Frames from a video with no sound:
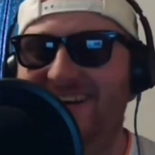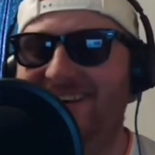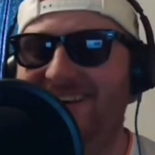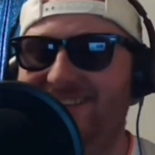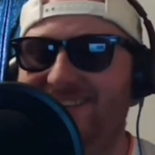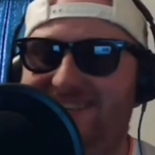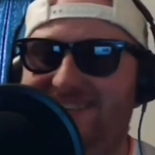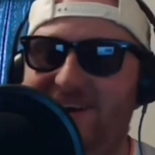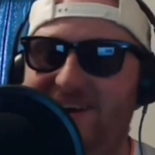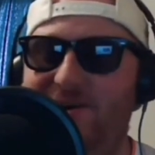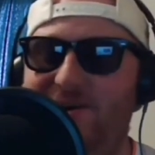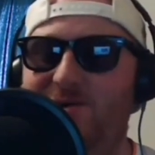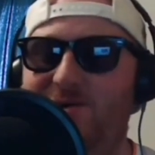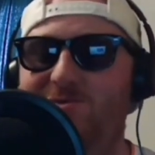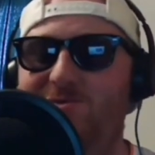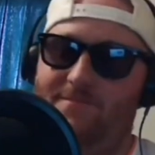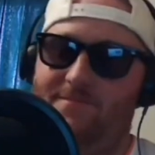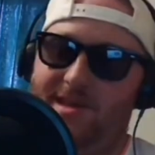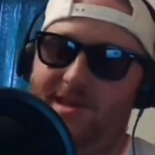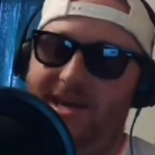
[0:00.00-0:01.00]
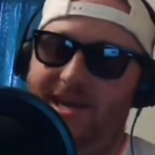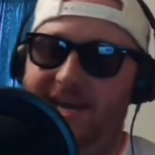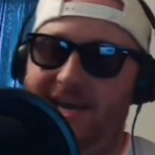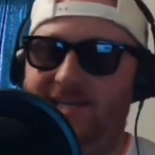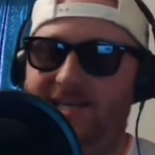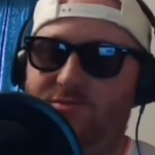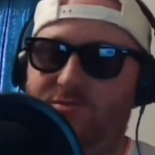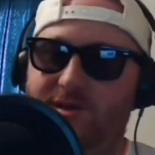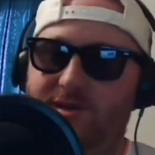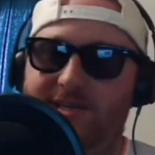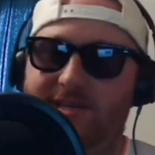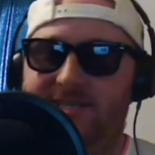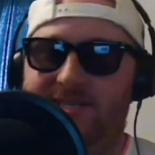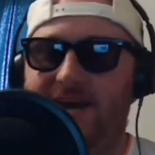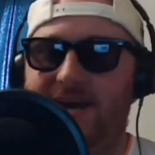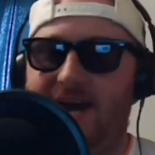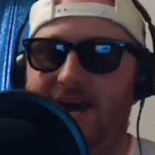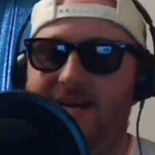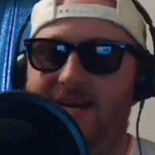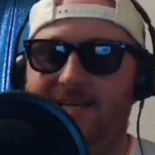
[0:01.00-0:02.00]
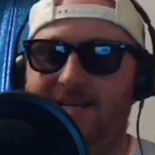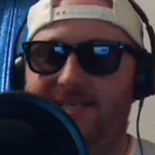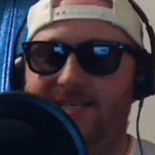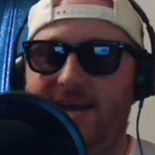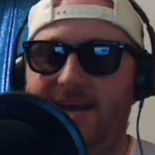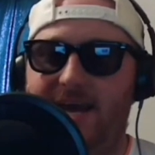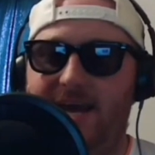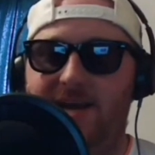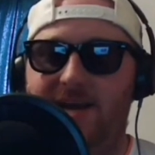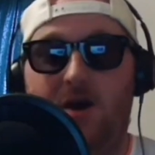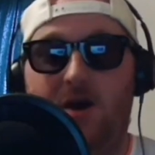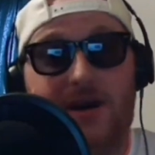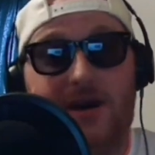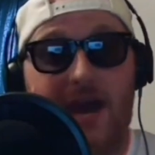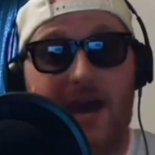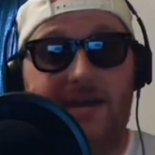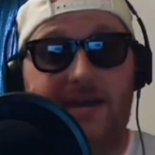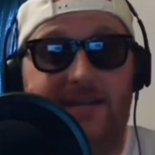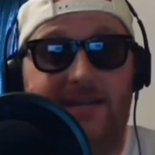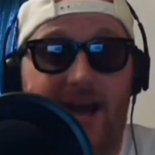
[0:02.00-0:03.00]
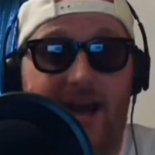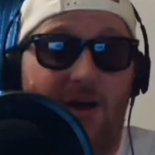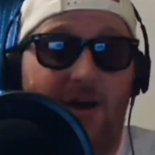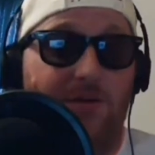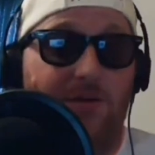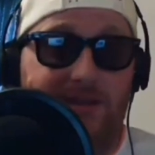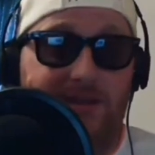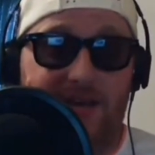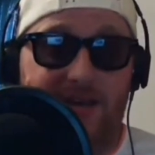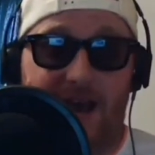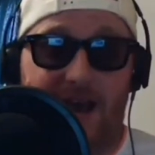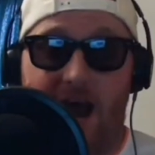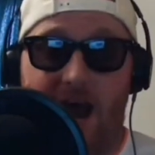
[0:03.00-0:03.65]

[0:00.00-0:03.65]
So Eastwood decided to say, okay, to hell with it.